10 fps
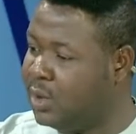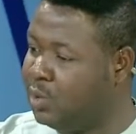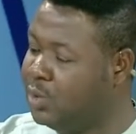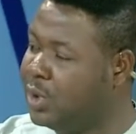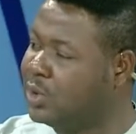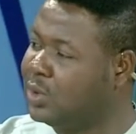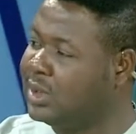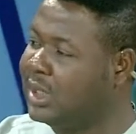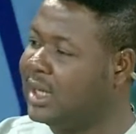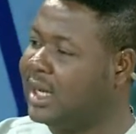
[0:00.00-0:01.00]
Will we also
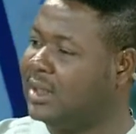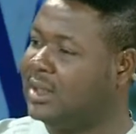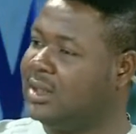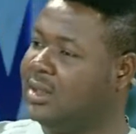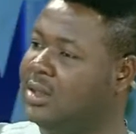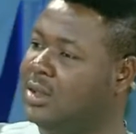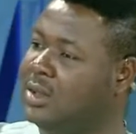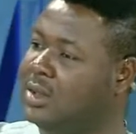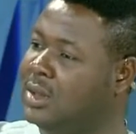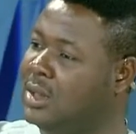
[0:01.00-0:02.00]
say that
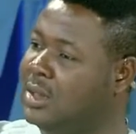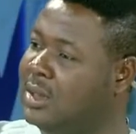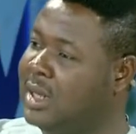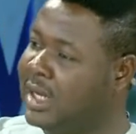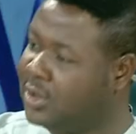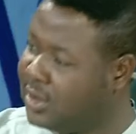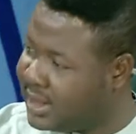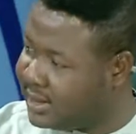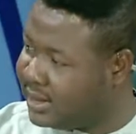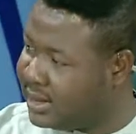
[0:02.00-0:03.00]

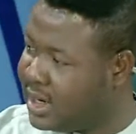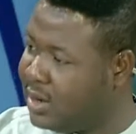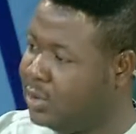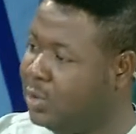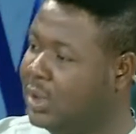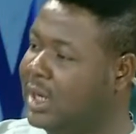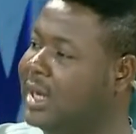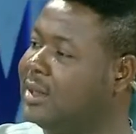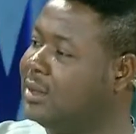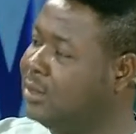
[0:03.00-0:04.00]
lecturers, now looking
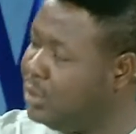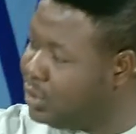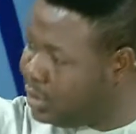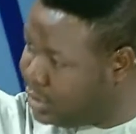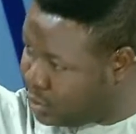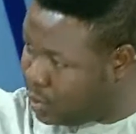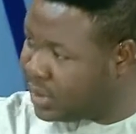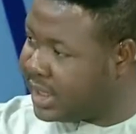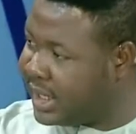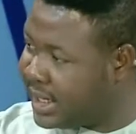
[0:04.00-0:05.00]
at the whole
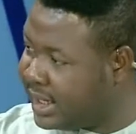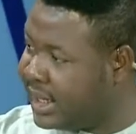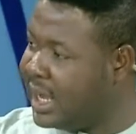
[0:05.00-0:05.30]
cadre,